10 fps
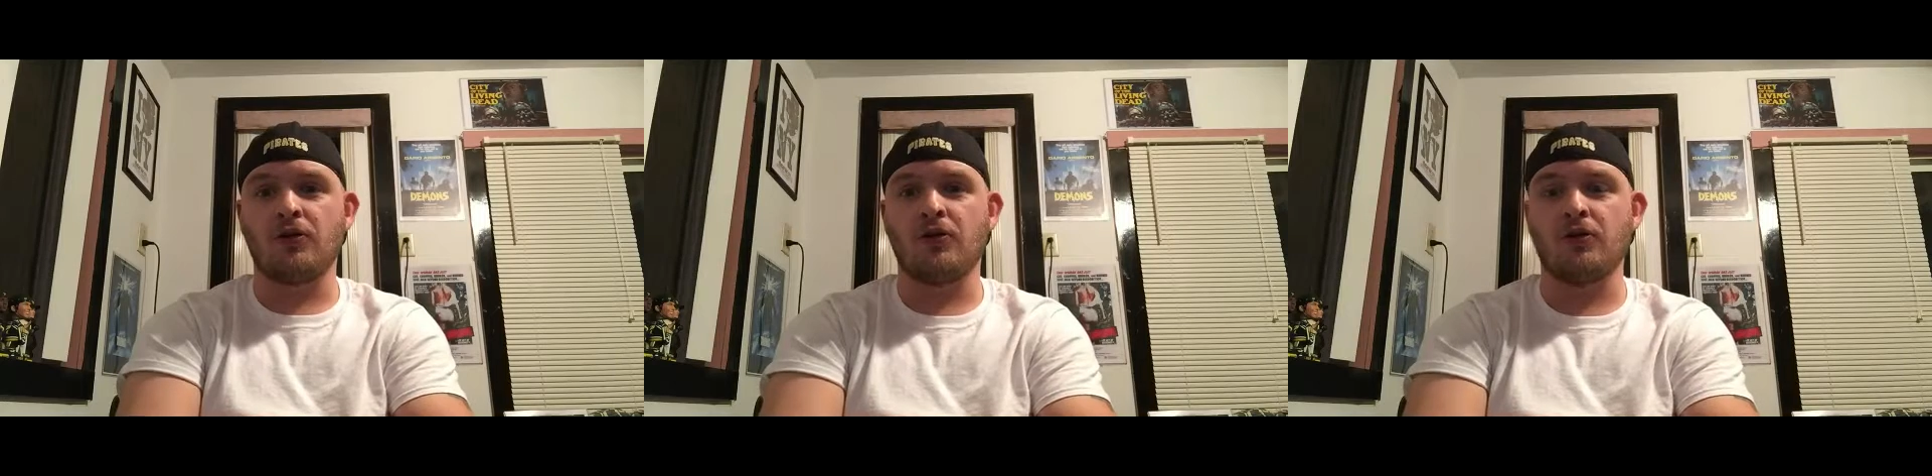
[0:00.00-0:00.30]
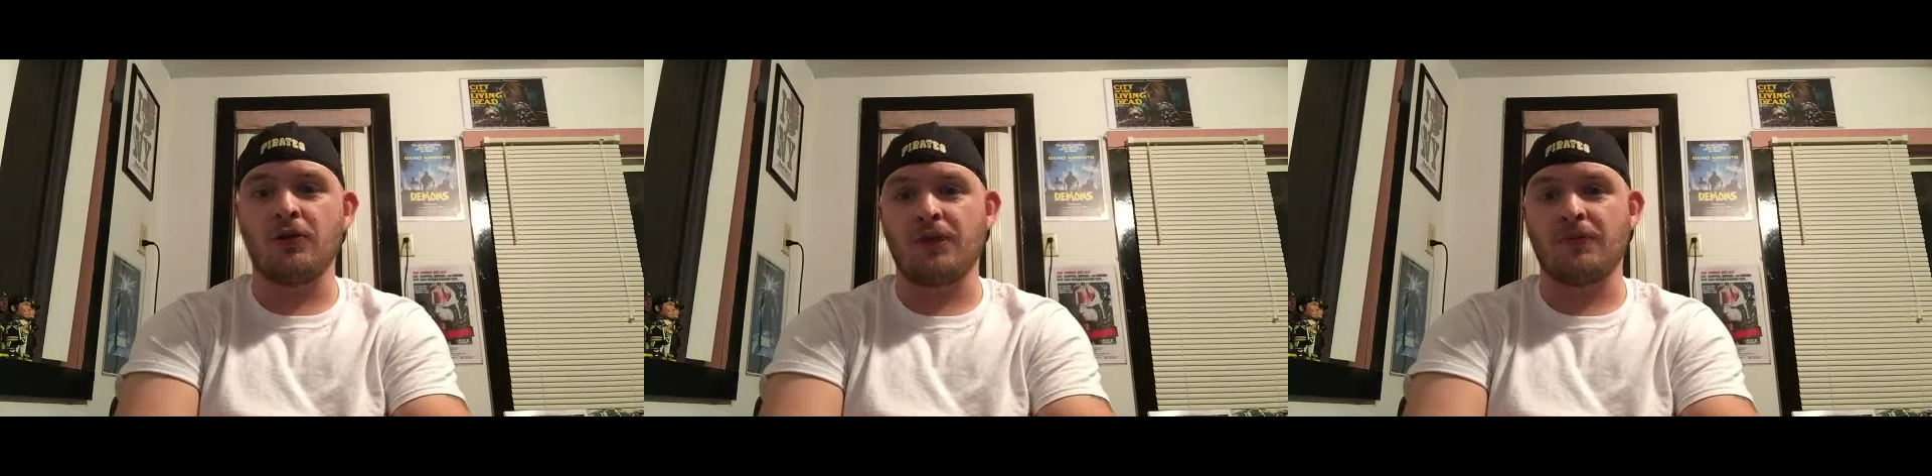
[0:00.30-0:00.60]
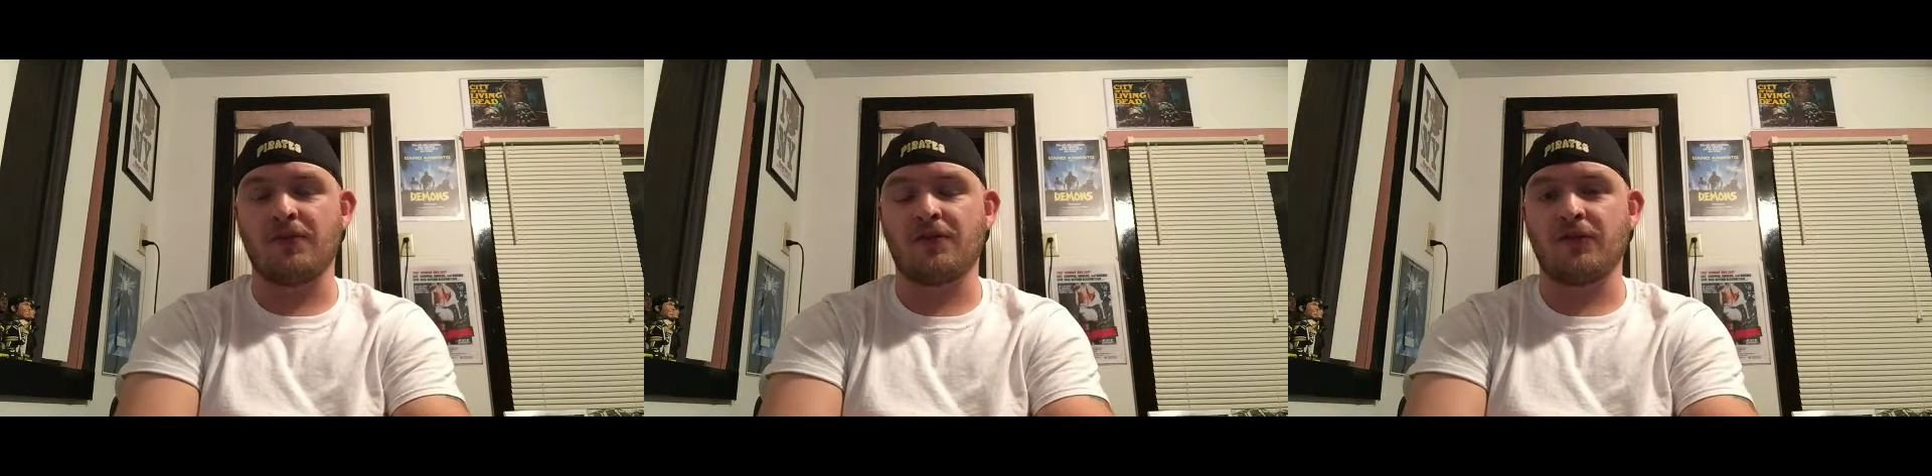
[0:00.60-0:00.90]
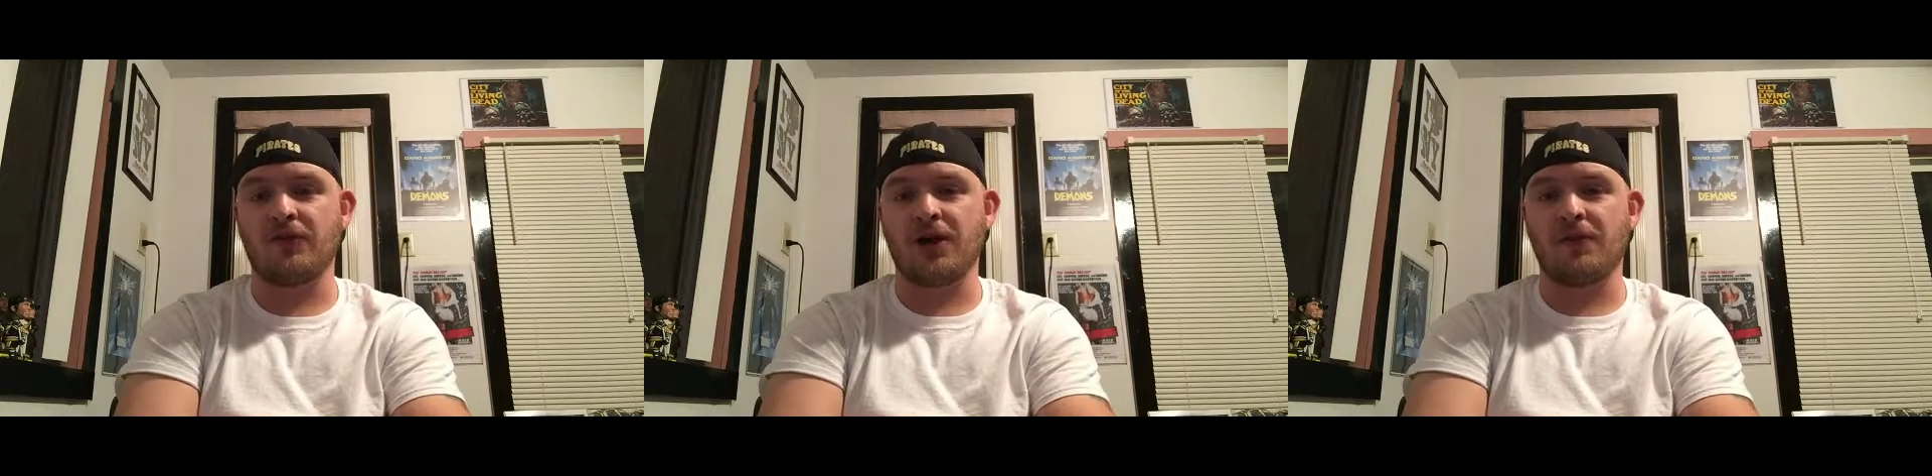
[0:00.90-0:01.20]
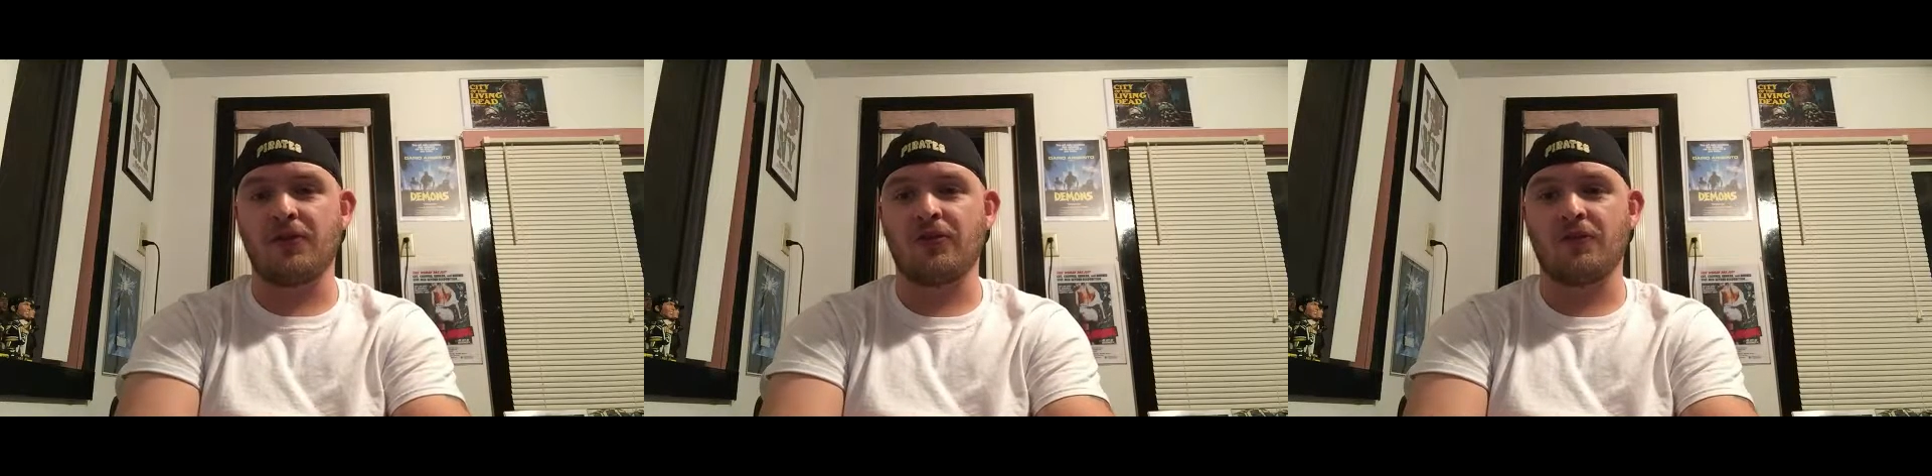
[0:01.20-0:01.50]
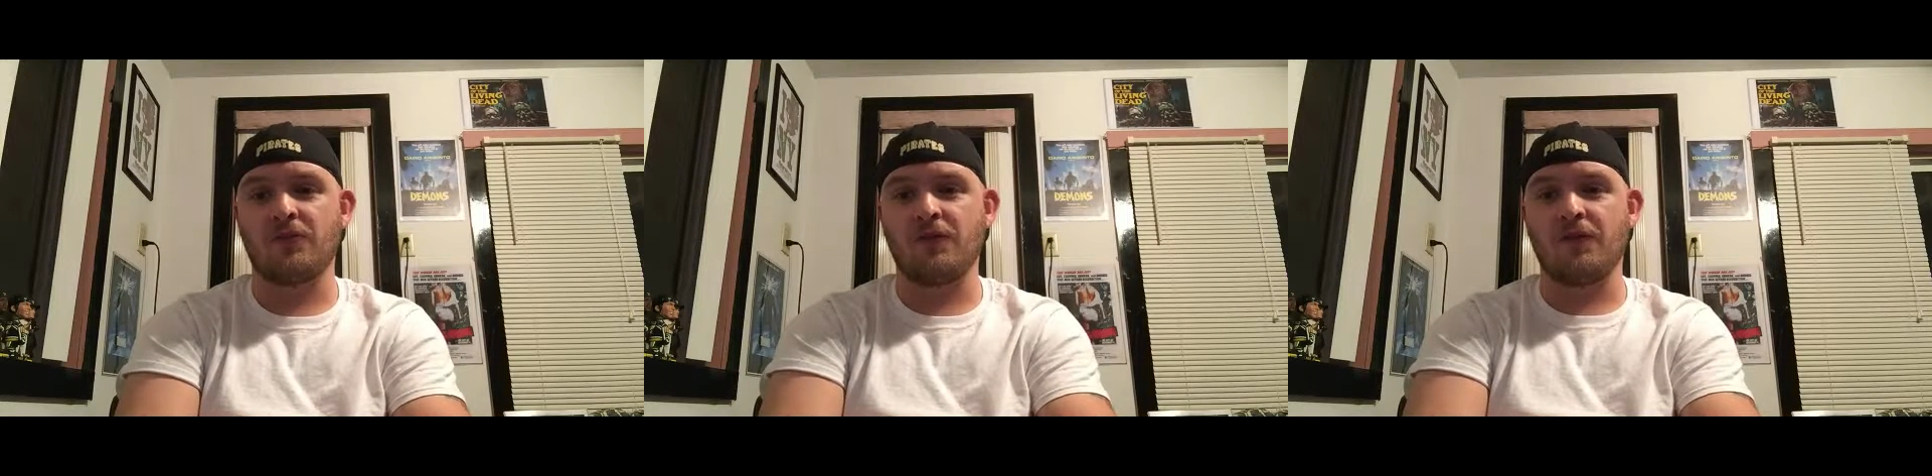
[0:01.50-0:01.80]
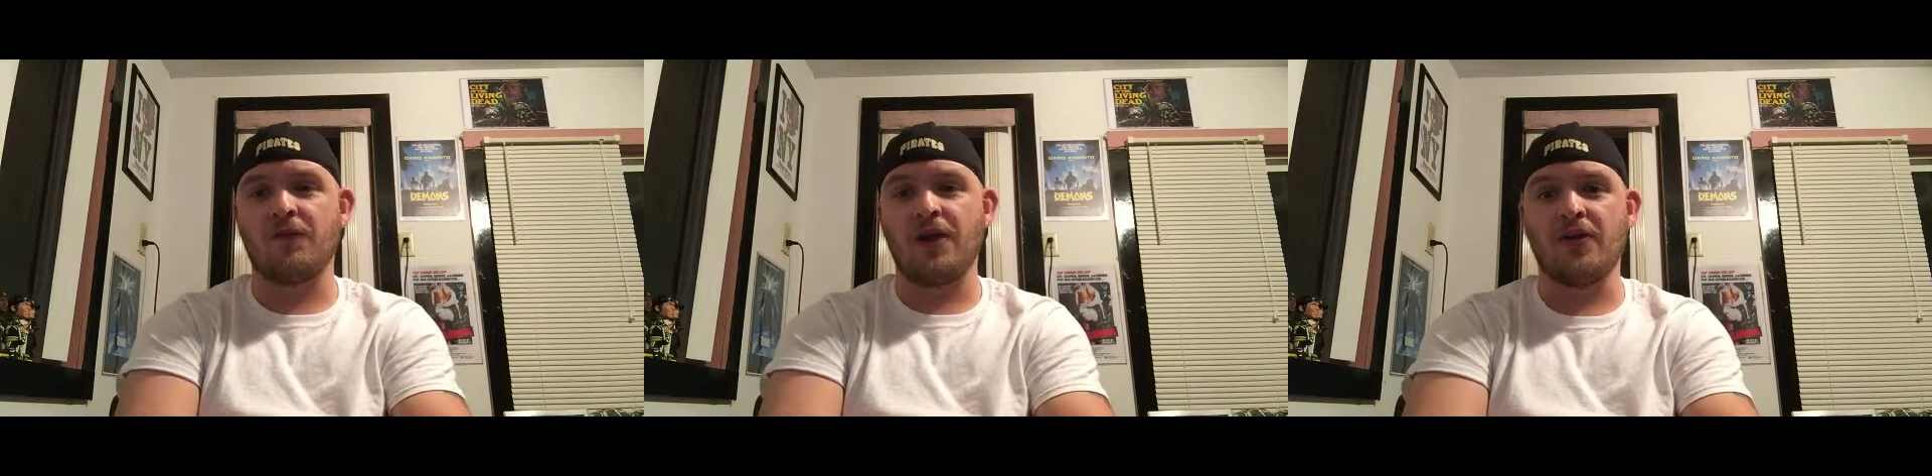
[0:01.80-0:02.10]
Cobra and myself talk about this
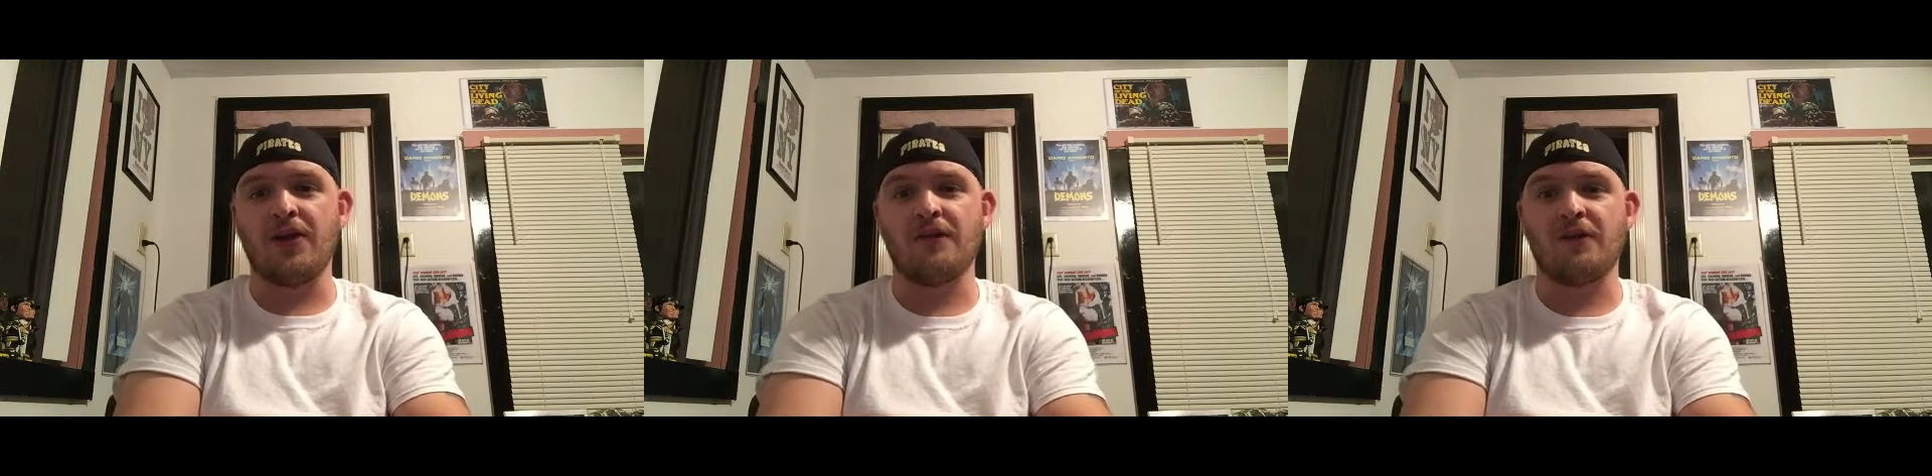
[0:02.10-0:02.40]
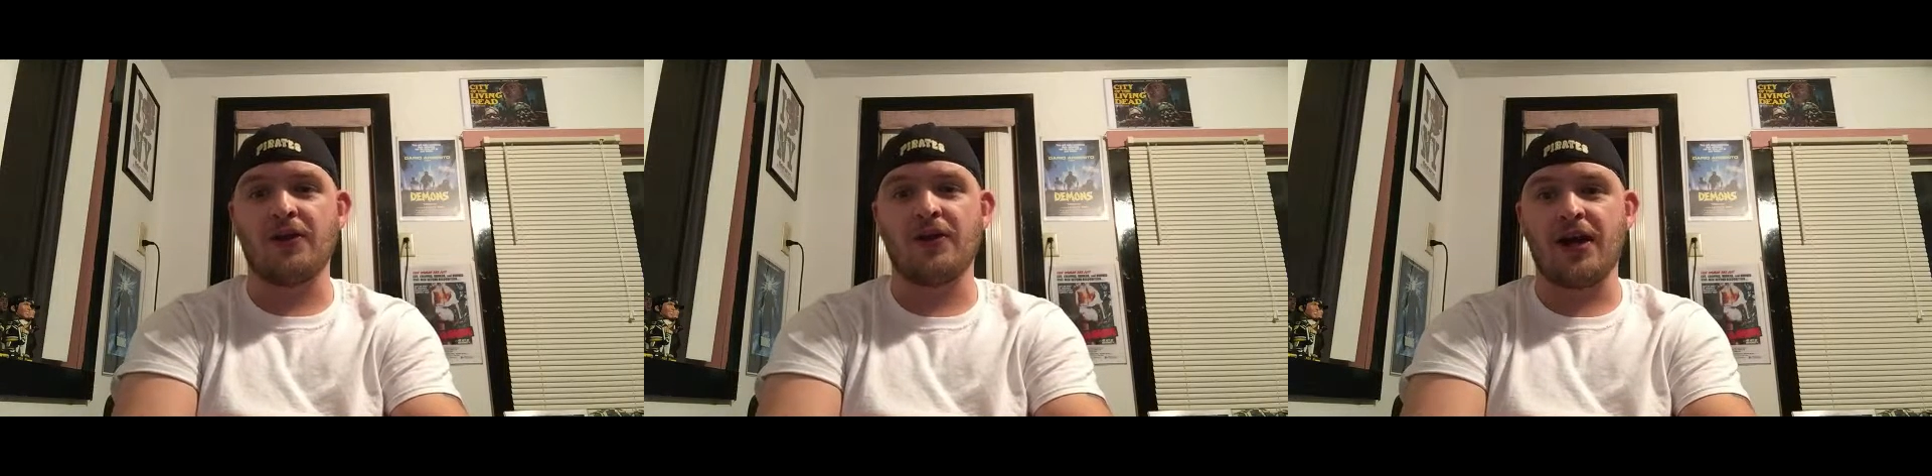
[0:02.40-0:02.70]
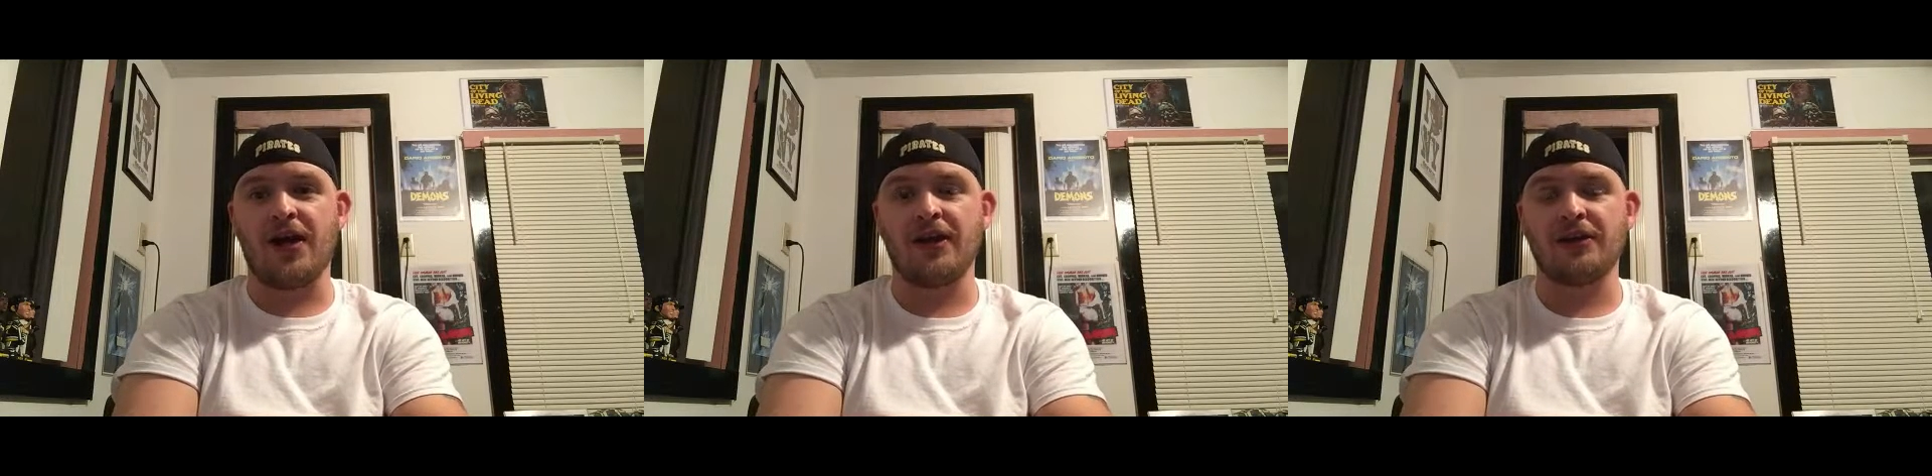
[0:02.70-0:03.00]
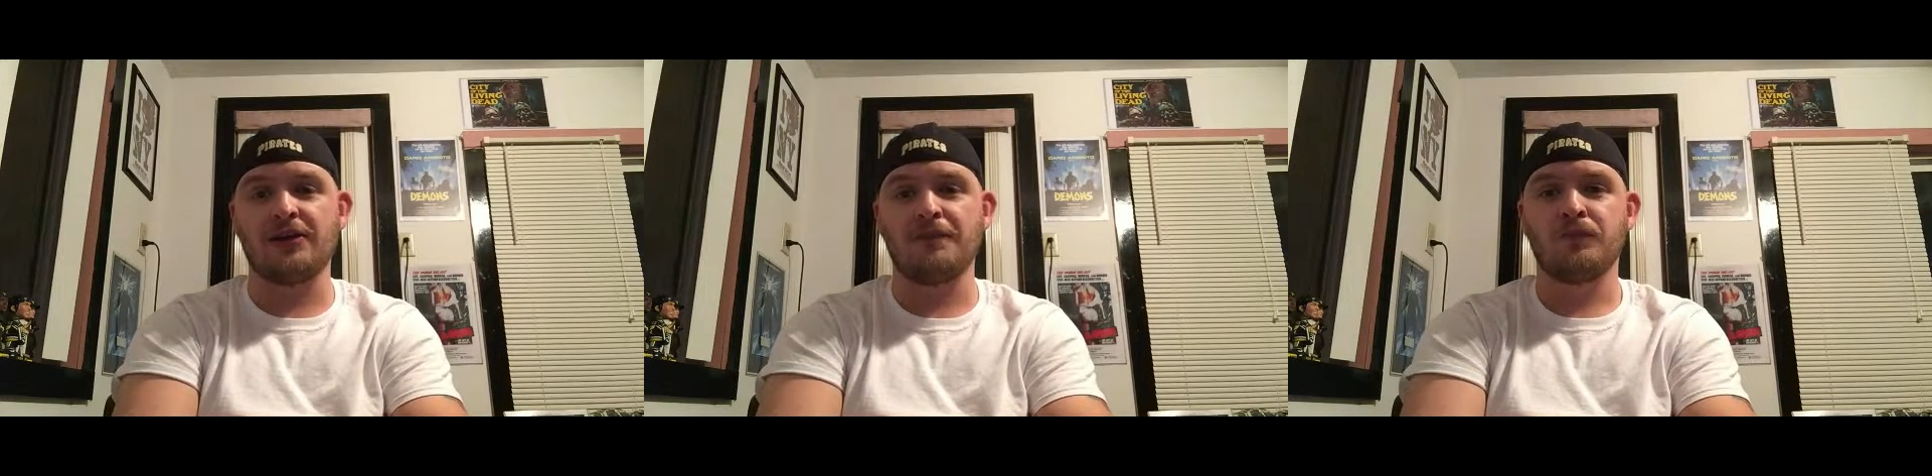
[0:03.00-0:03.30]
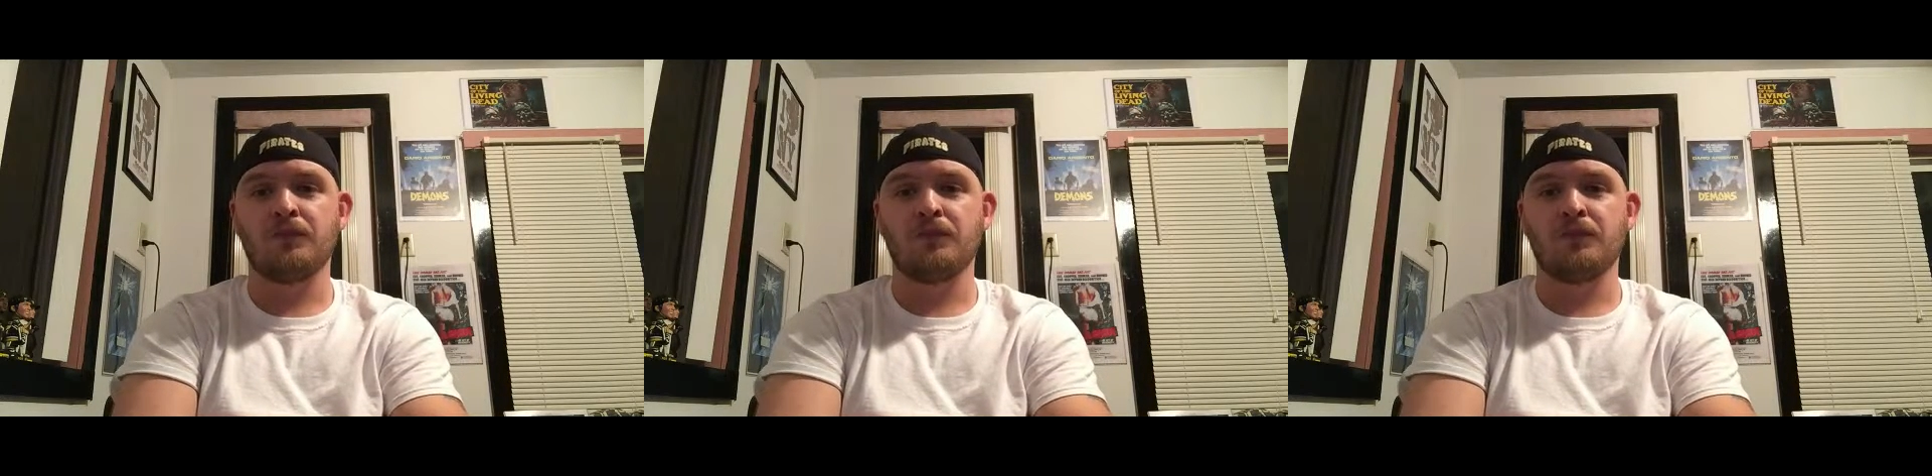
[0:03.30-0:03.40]
movie very, very highly.